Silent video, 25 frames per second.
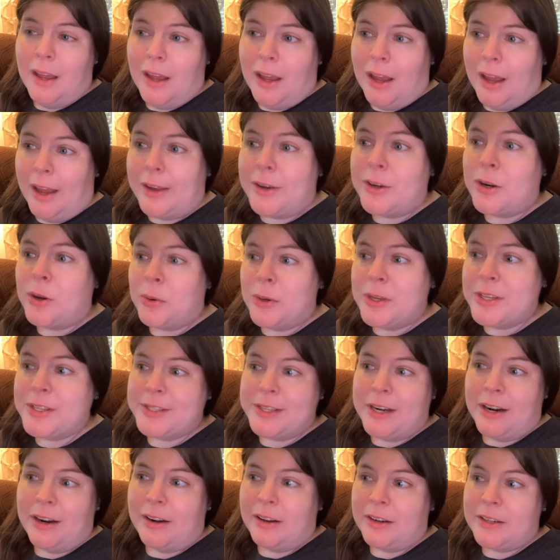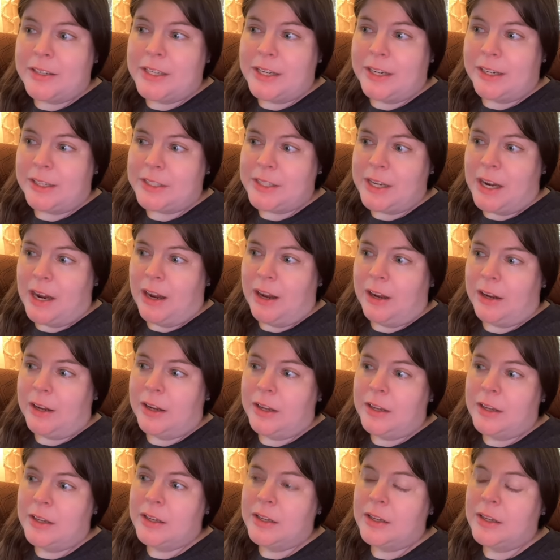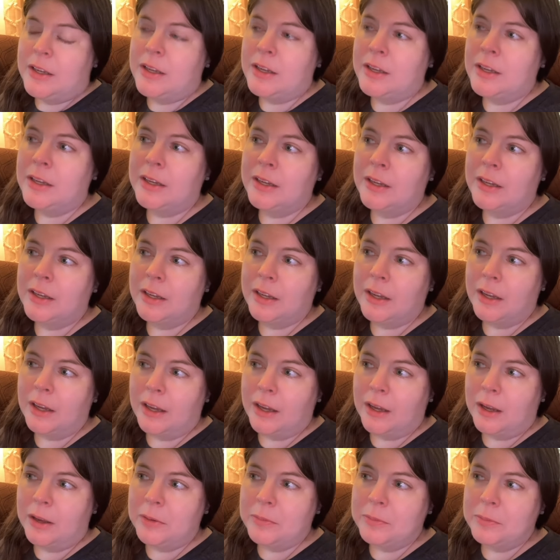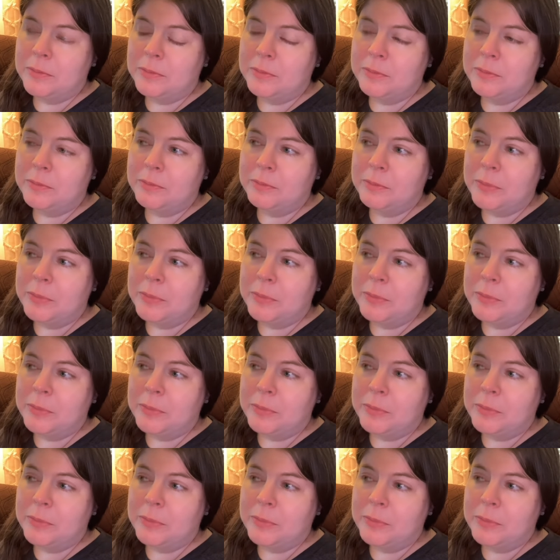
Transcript: I know he's not on TikTok, um,